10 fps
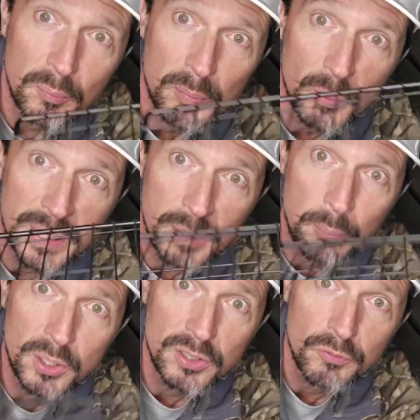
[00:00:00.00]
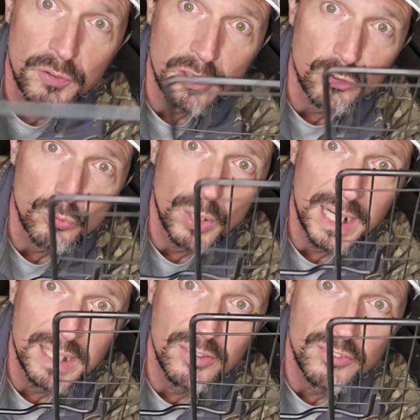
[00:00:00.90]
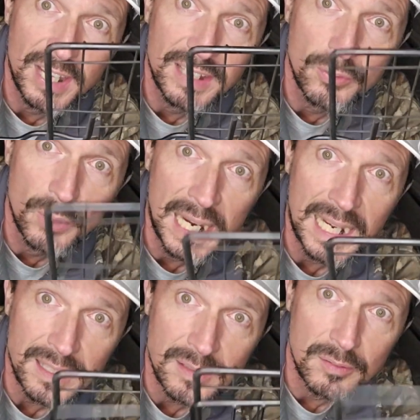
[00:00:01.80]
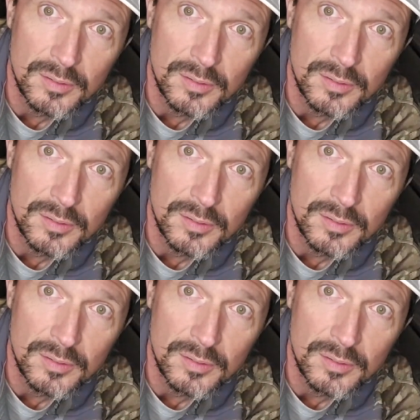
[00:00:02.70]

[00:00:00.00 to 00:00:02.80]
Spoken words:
But we can put the fish right inside the rack,